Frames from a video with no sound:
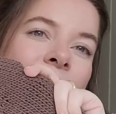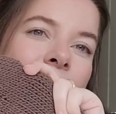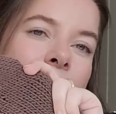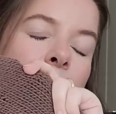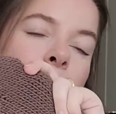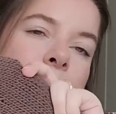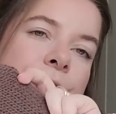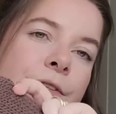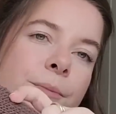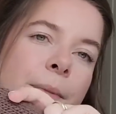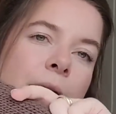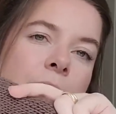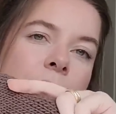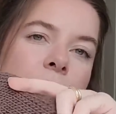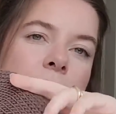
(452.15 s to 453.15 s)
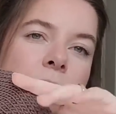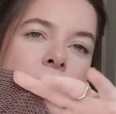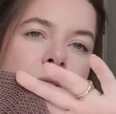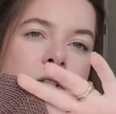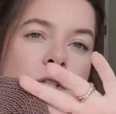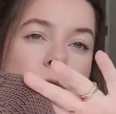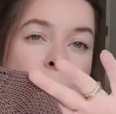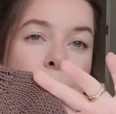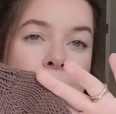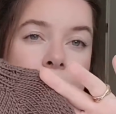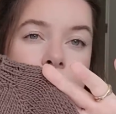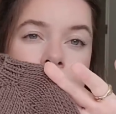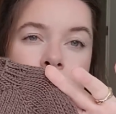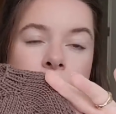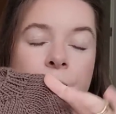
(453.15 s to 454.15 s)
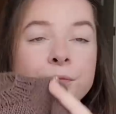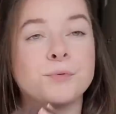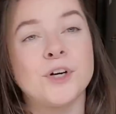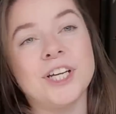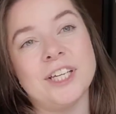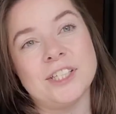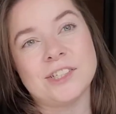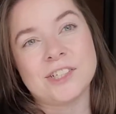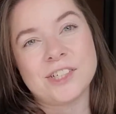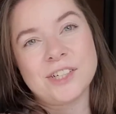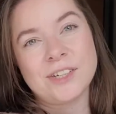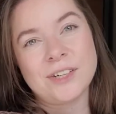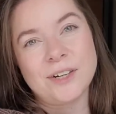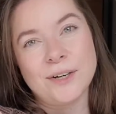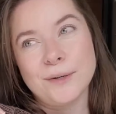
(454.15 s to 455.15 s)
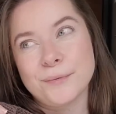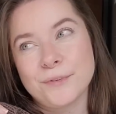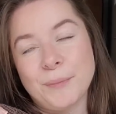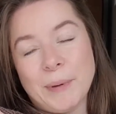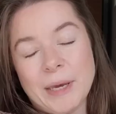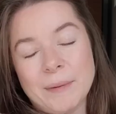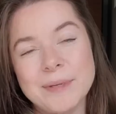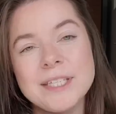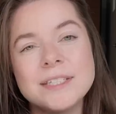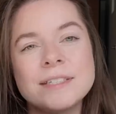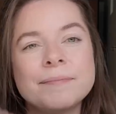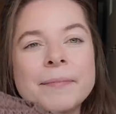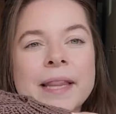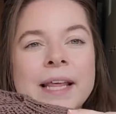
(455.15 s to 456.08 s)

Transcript: And I wanted to make a sweater for each of the babies.